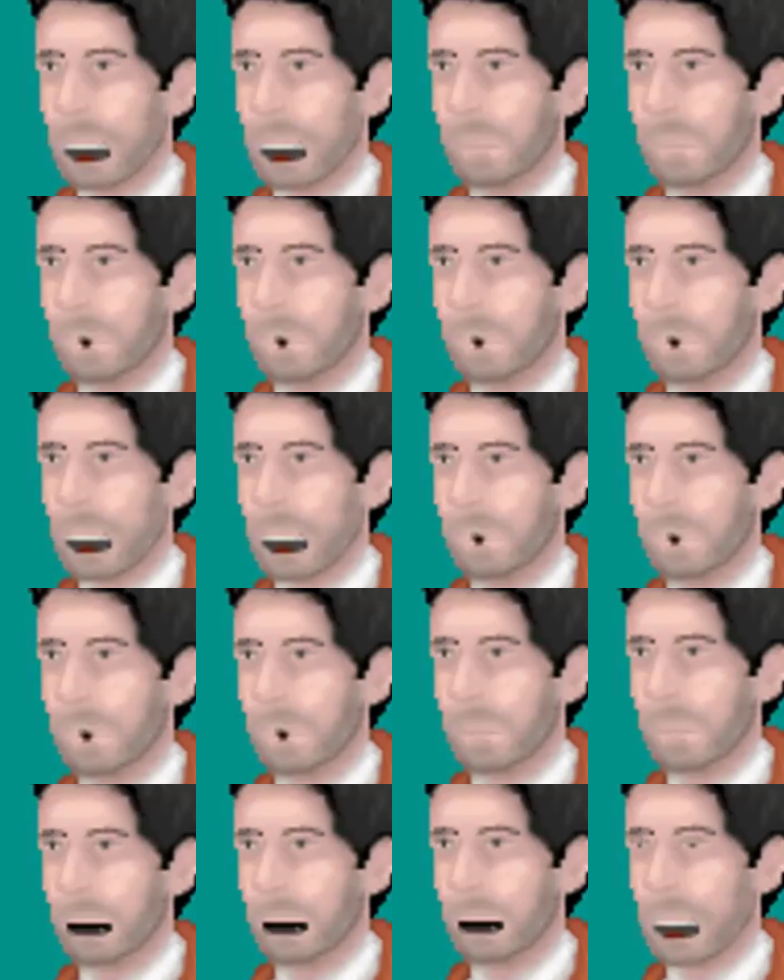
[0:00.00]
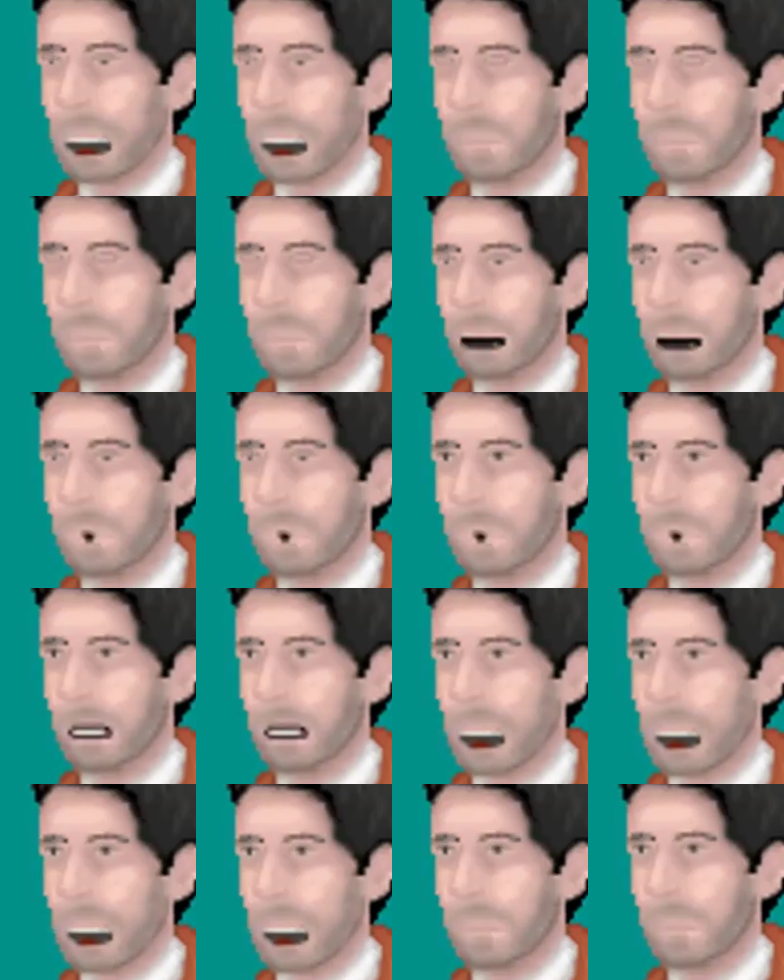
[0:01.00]
which impaled Shinobi is the same
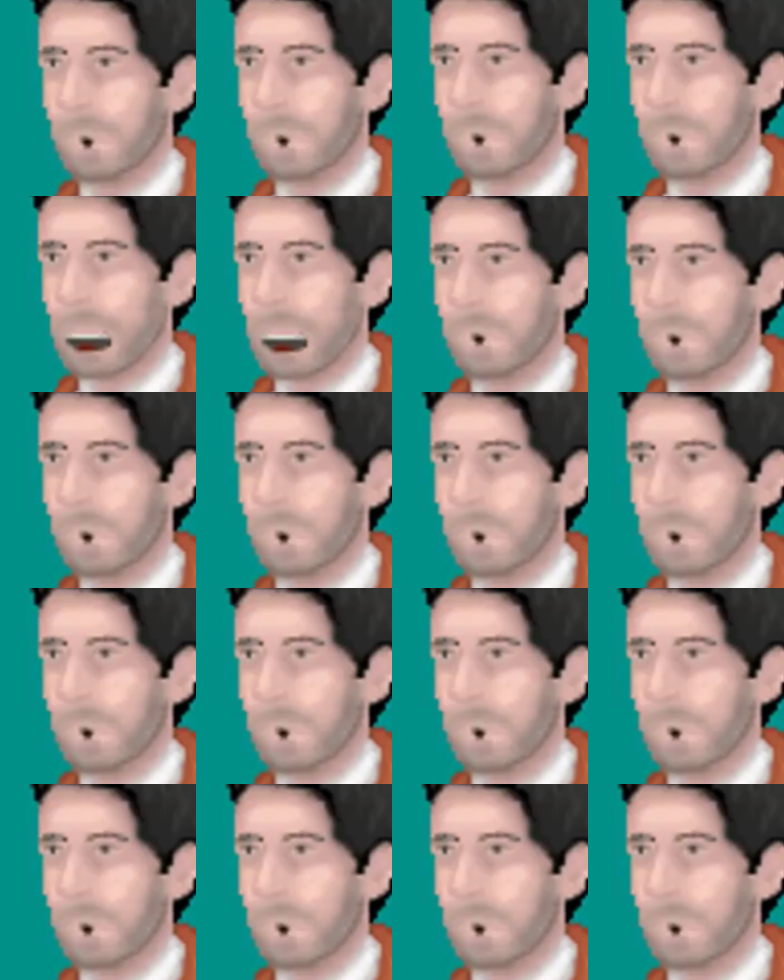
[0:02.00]
as the one